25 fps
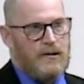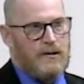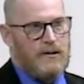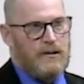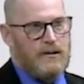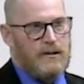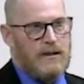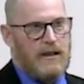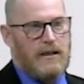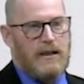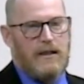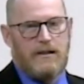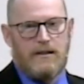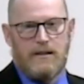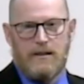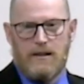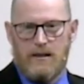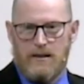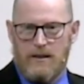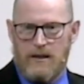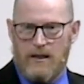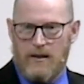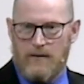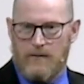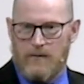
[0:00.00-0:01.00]
that it's the
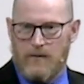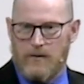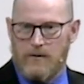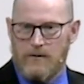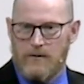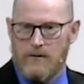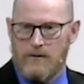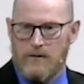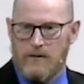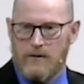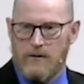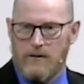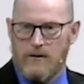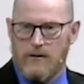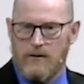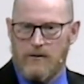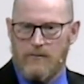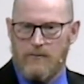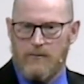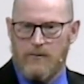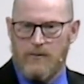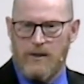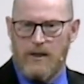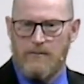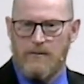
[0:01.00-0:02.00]
devil,
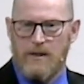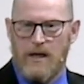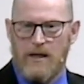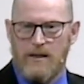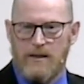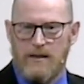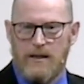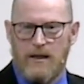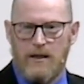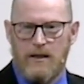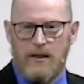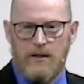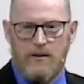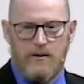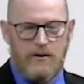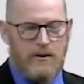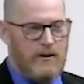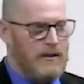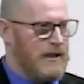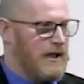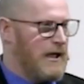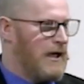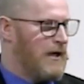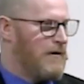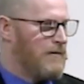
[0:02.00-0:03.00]
but I'm not saying he
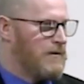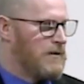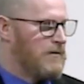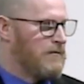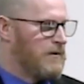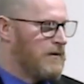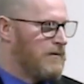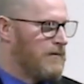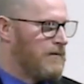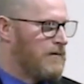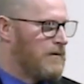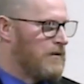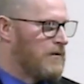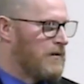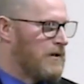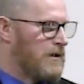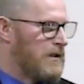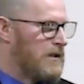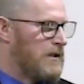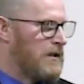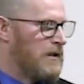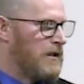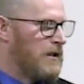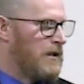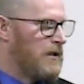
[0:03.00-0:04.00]
couldn't have some
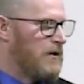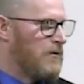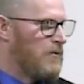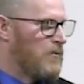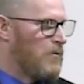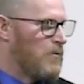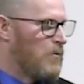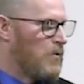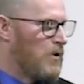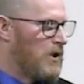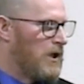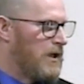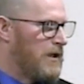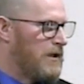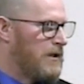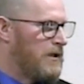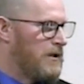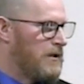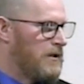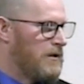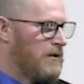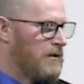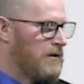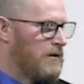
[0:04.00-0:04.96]
influence in what,